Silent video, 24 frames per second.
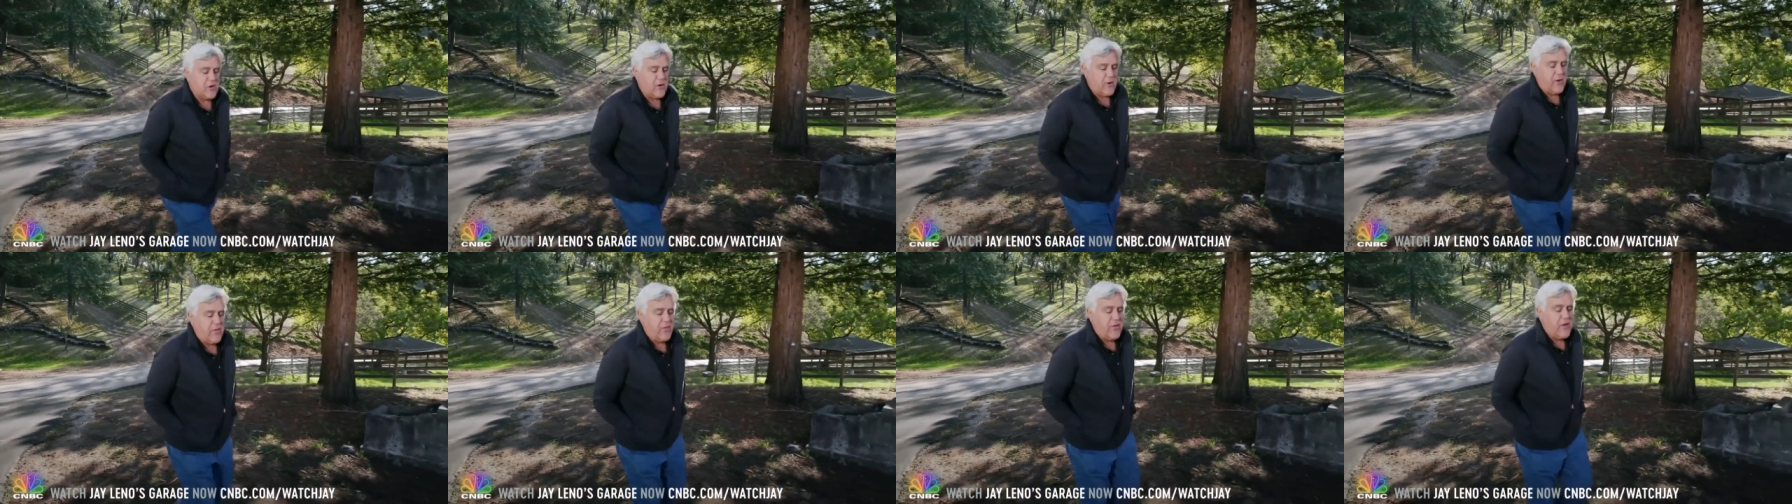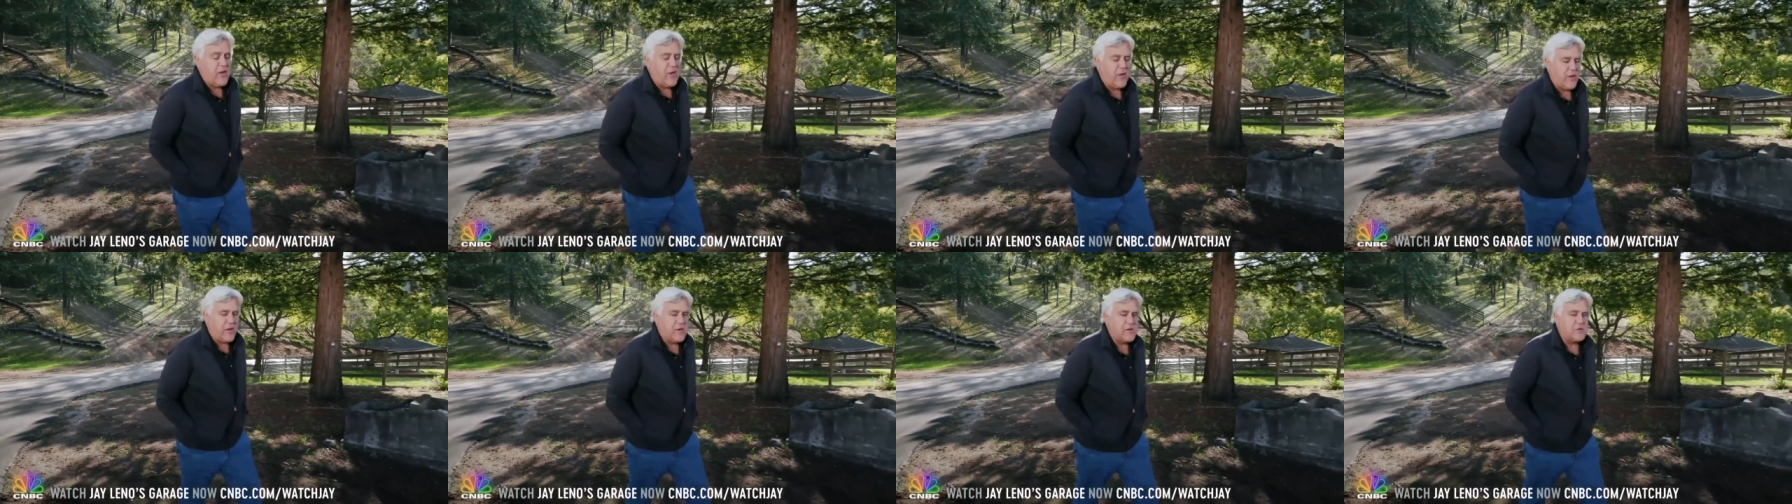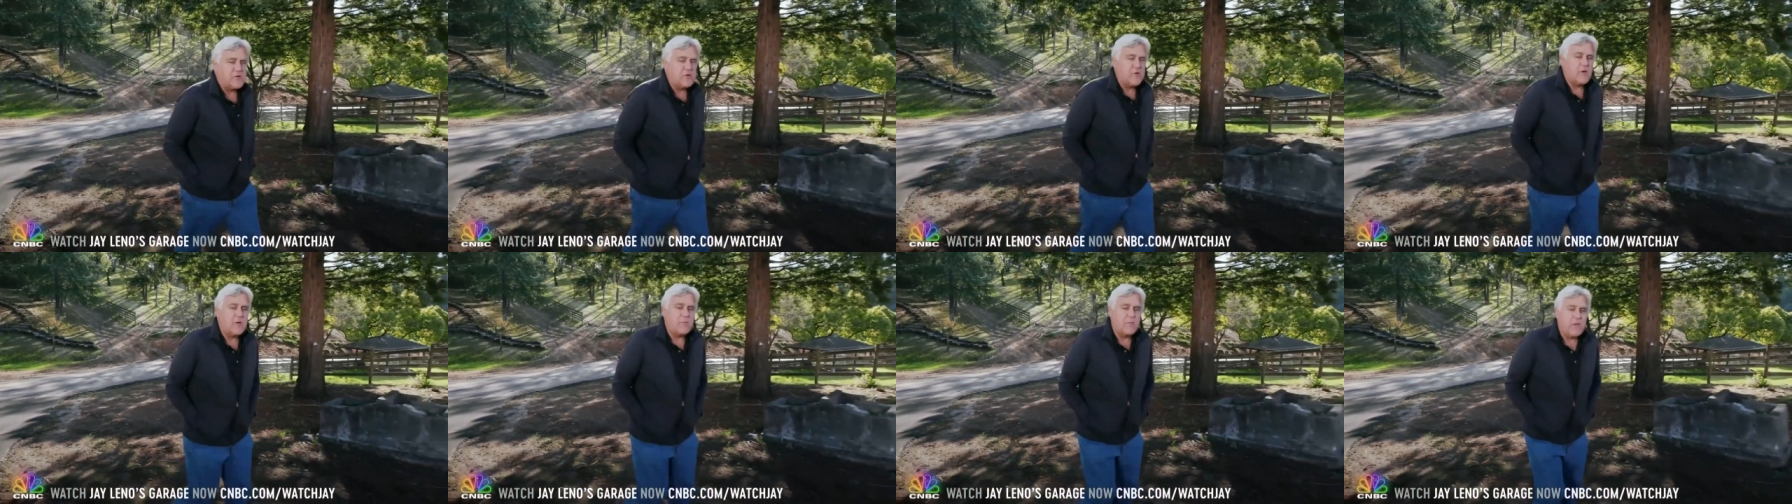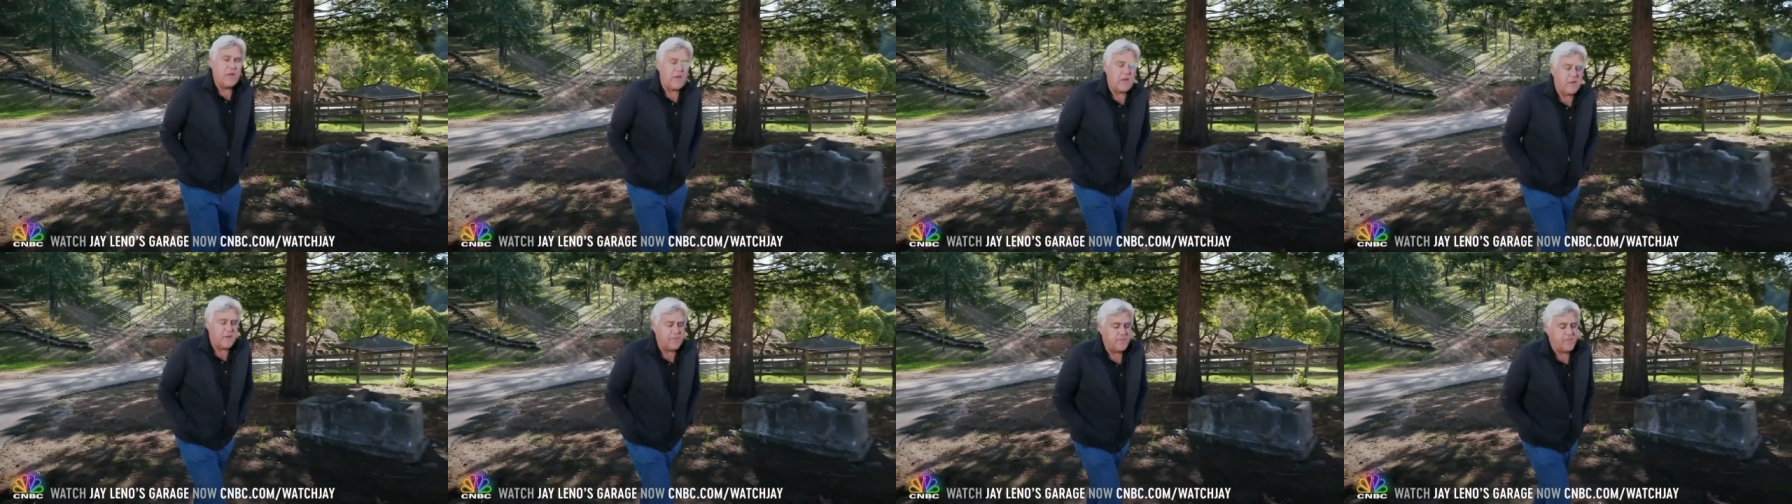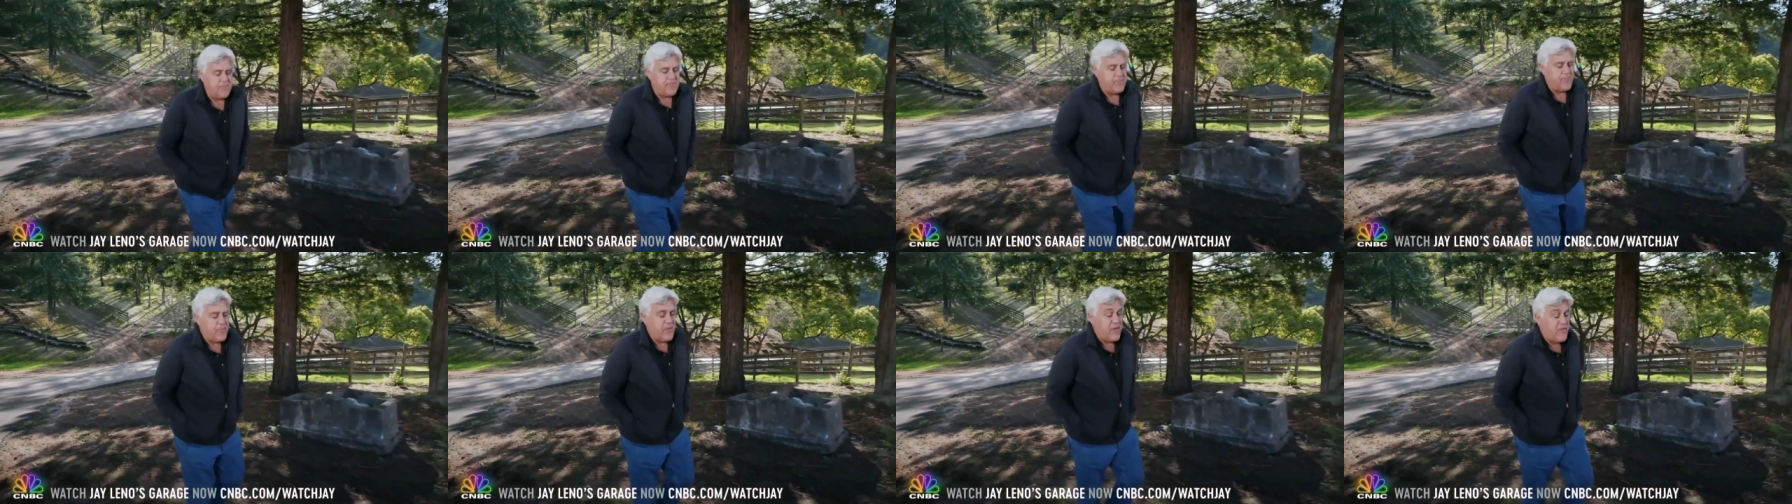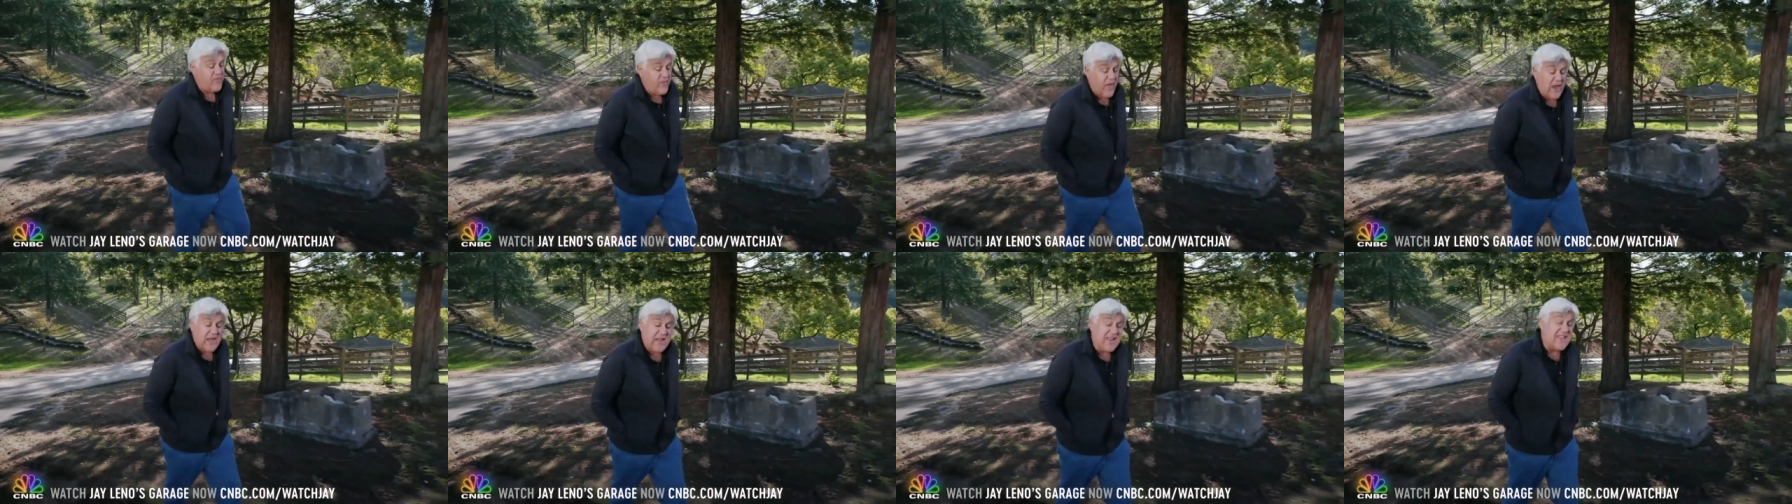I think you're going to enjoy meeting him. In
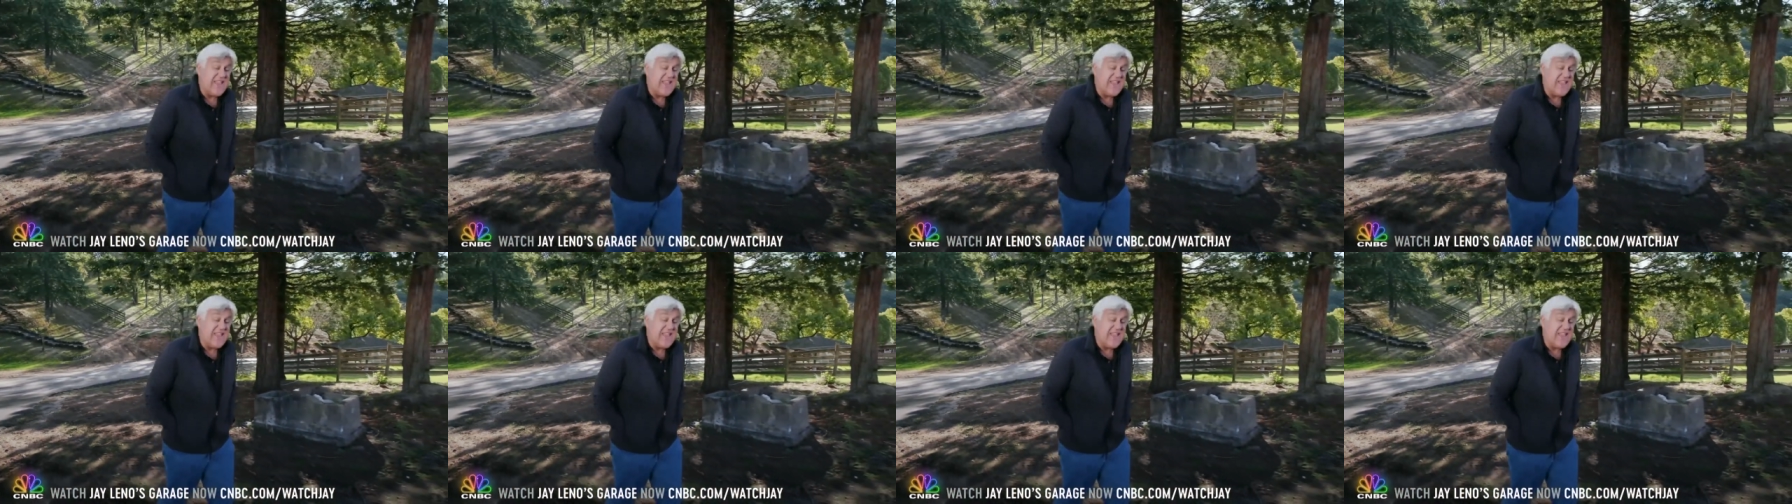fact,